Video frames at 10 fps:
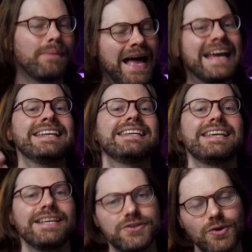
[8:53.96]
behind
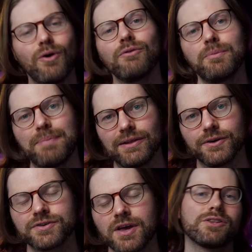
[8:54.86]
each of the
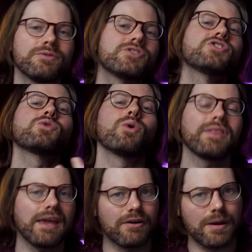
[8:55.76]
pillars to restore
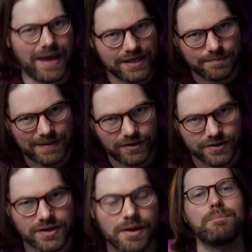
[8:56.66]
the area behind the
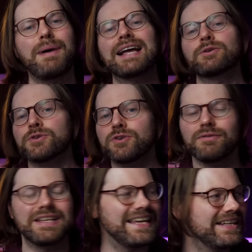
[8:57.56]
pillars back to our sort
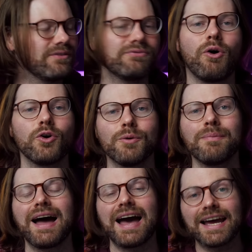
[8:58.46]
of intended
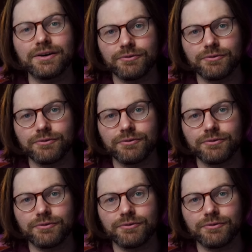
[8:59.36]
volume and